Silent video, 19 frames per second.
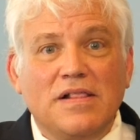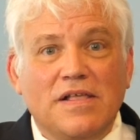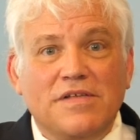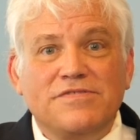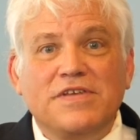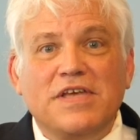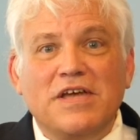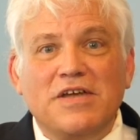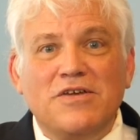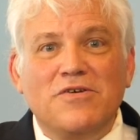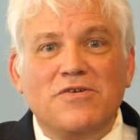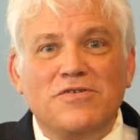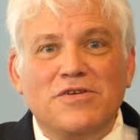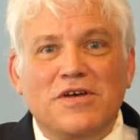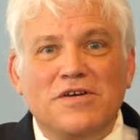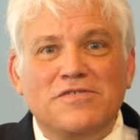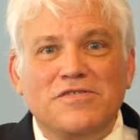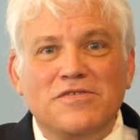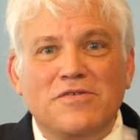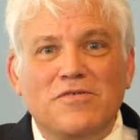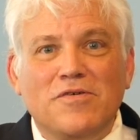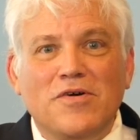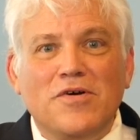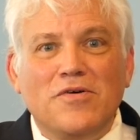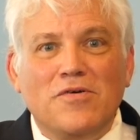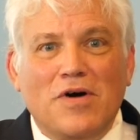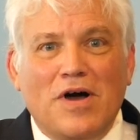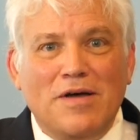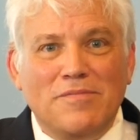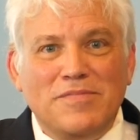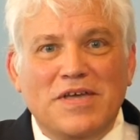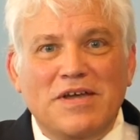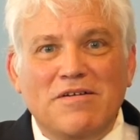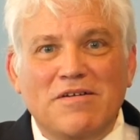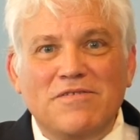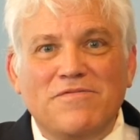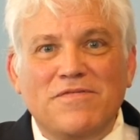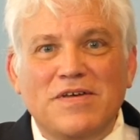Let's get your ducks in a row. I'm
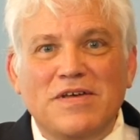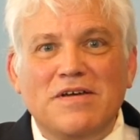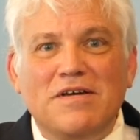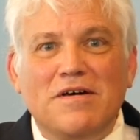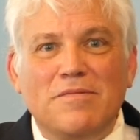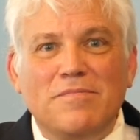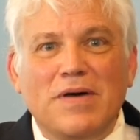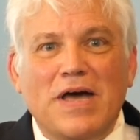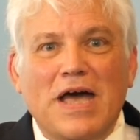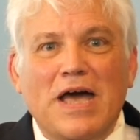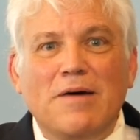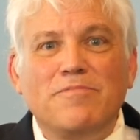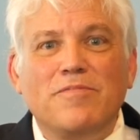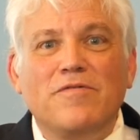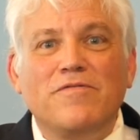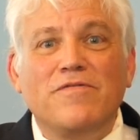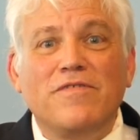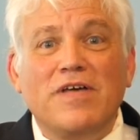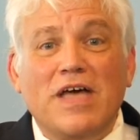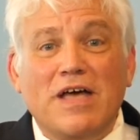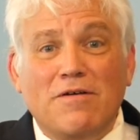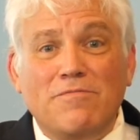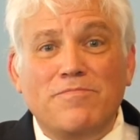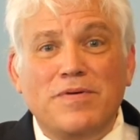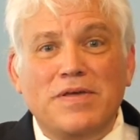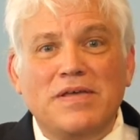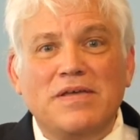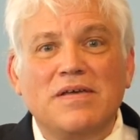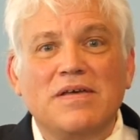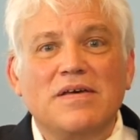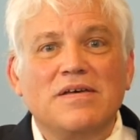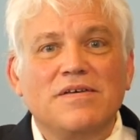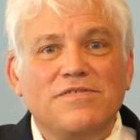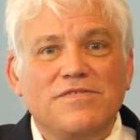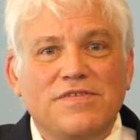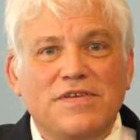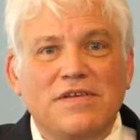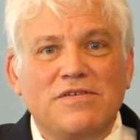Kerry Fink on behalf of Helping
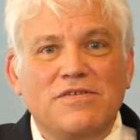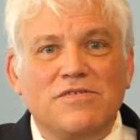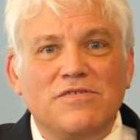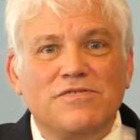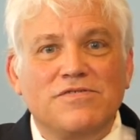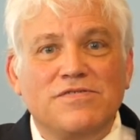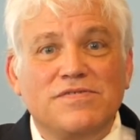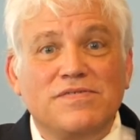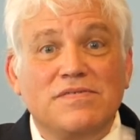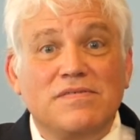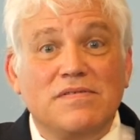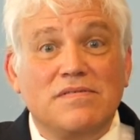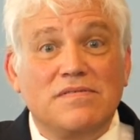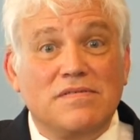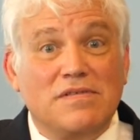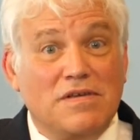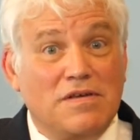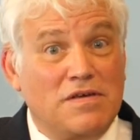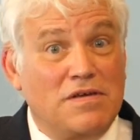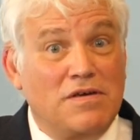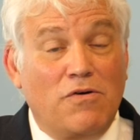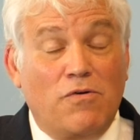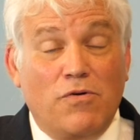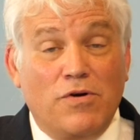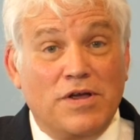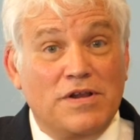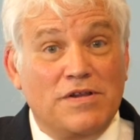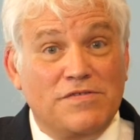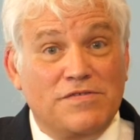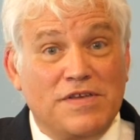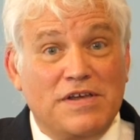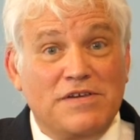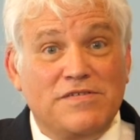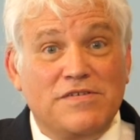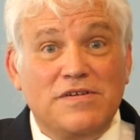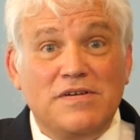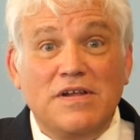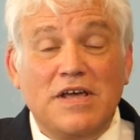Seniors, the
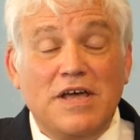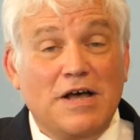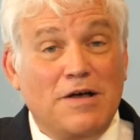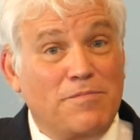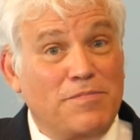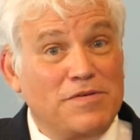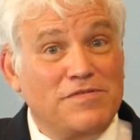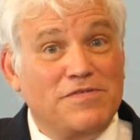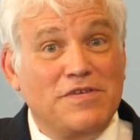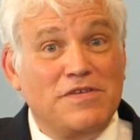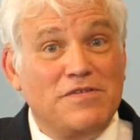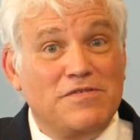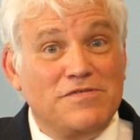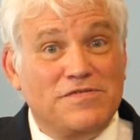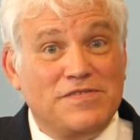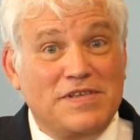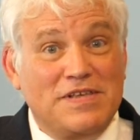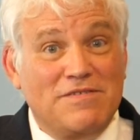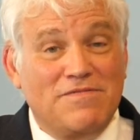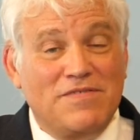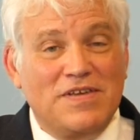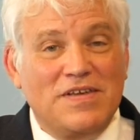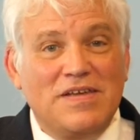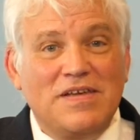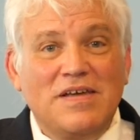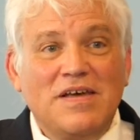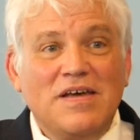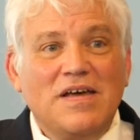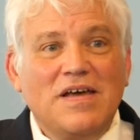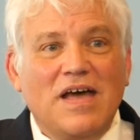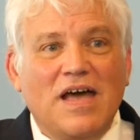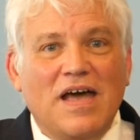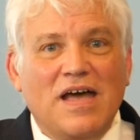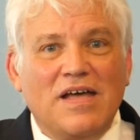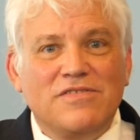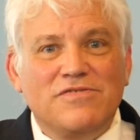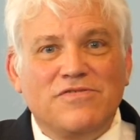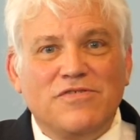organization, Helping Seniors TV.
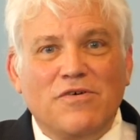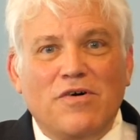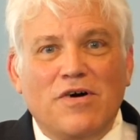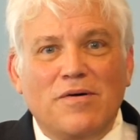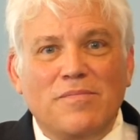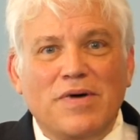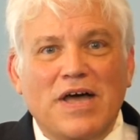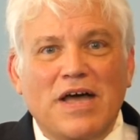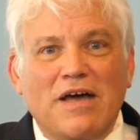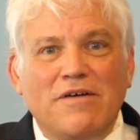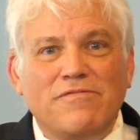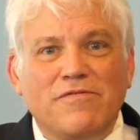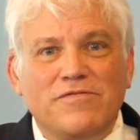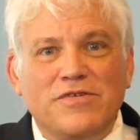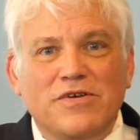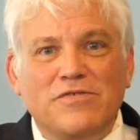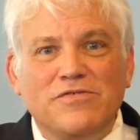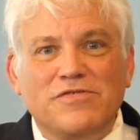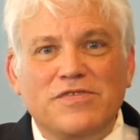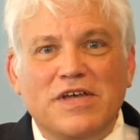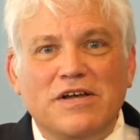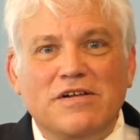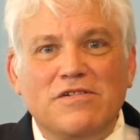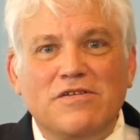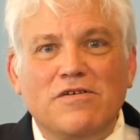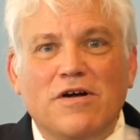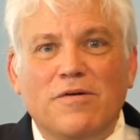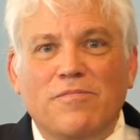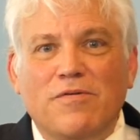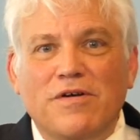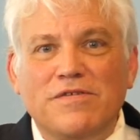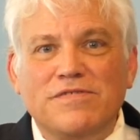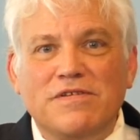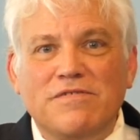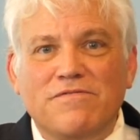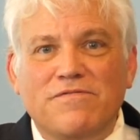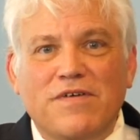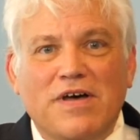And so, on behalf of Joe Steckler, our
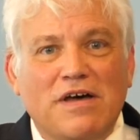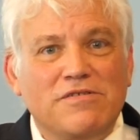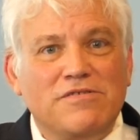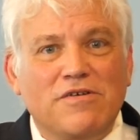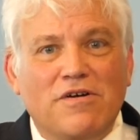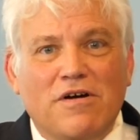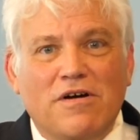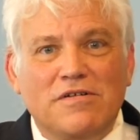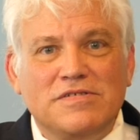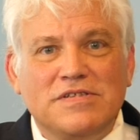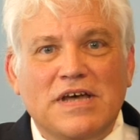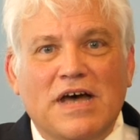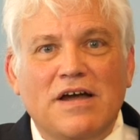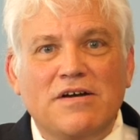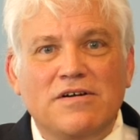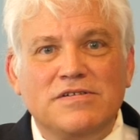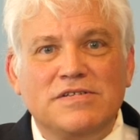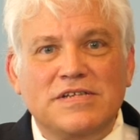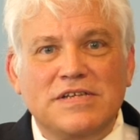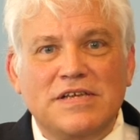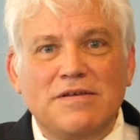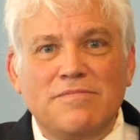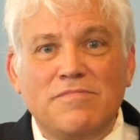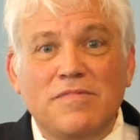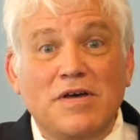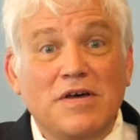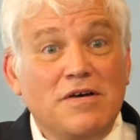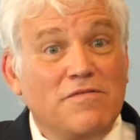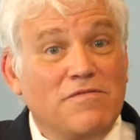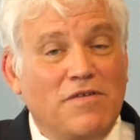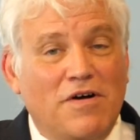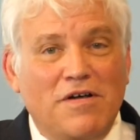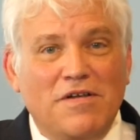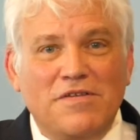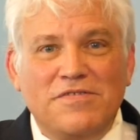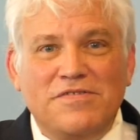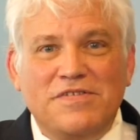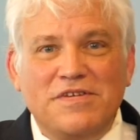president founder, our entire team,
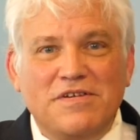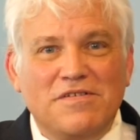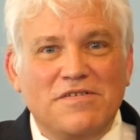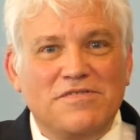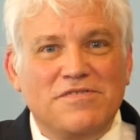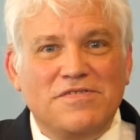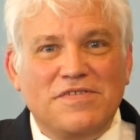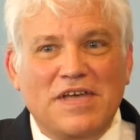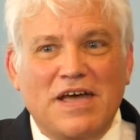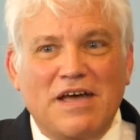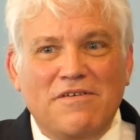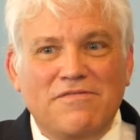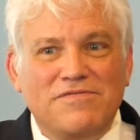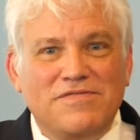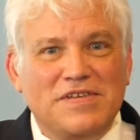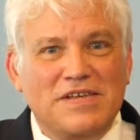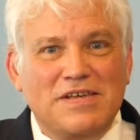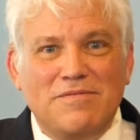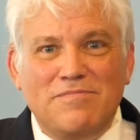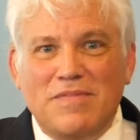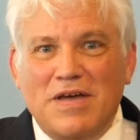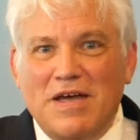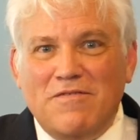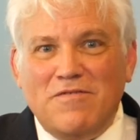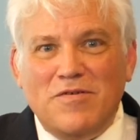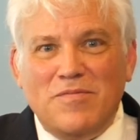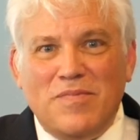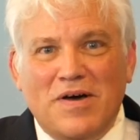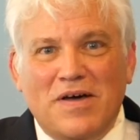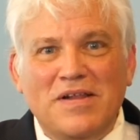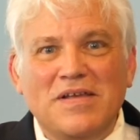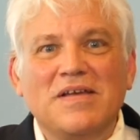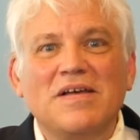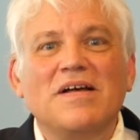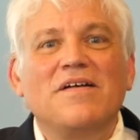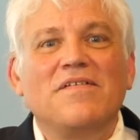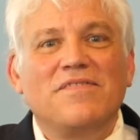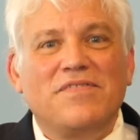volunteers, staff, team, everybody,
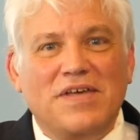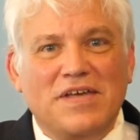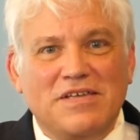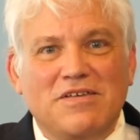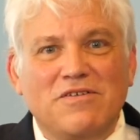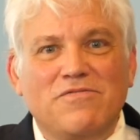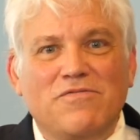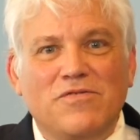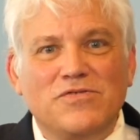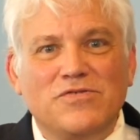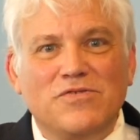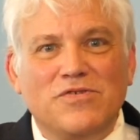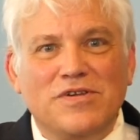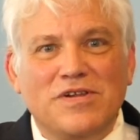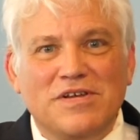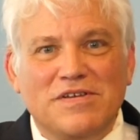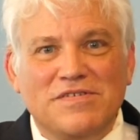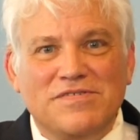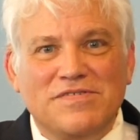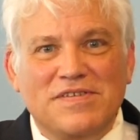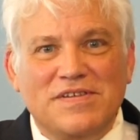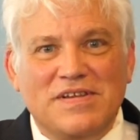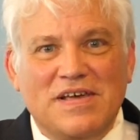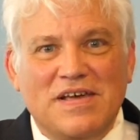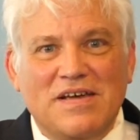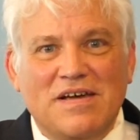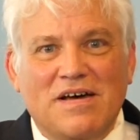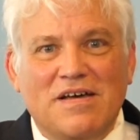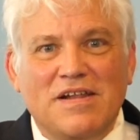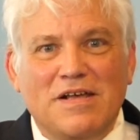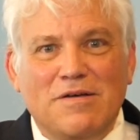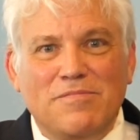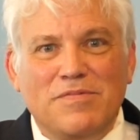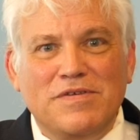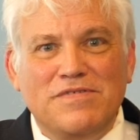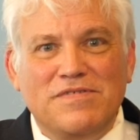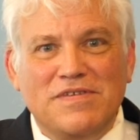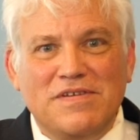thank you for joining us today on
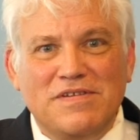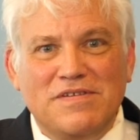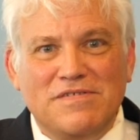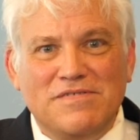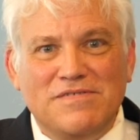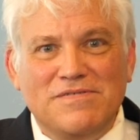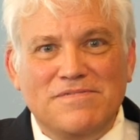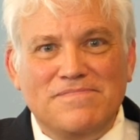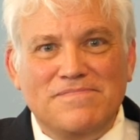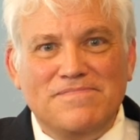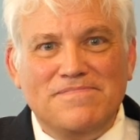Helping Seniors.